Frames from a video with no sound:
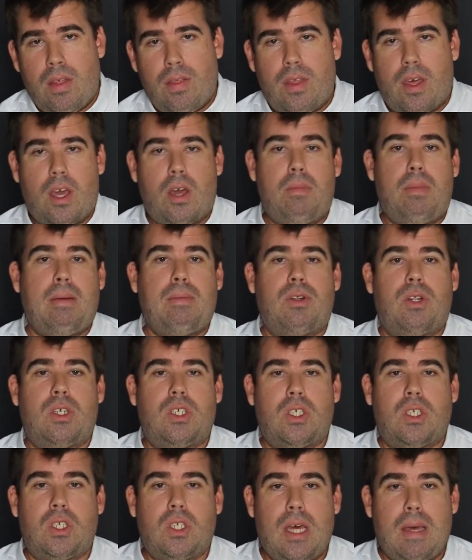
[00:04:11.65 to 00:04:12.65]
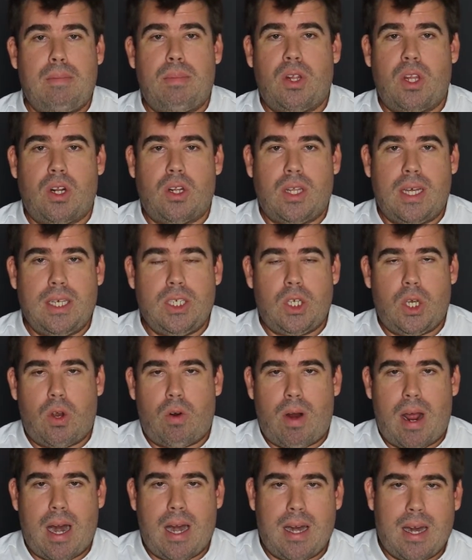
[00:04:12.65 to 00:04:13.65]
that you'd be able to sleep a little
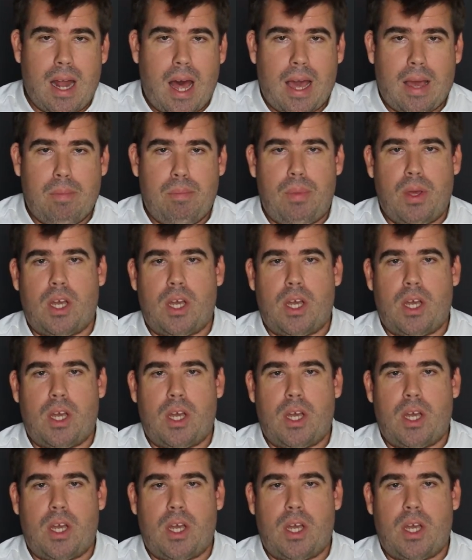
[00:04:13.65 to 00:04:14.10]
easier at night.